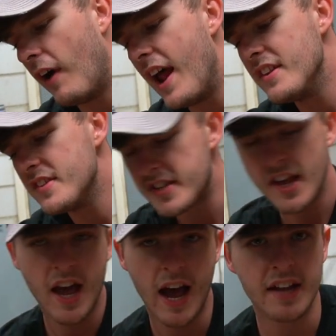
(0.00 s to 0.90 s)
friends
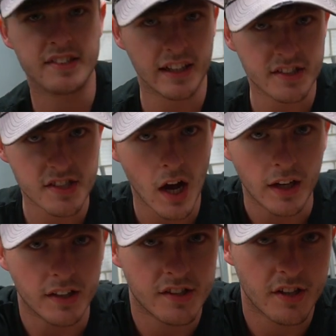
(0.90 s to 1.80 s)
at
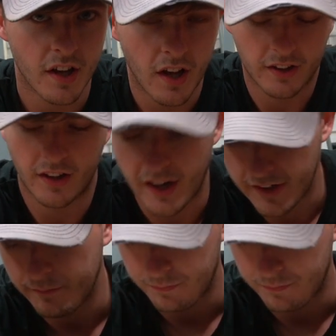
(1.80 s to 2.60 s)
XITE, okay?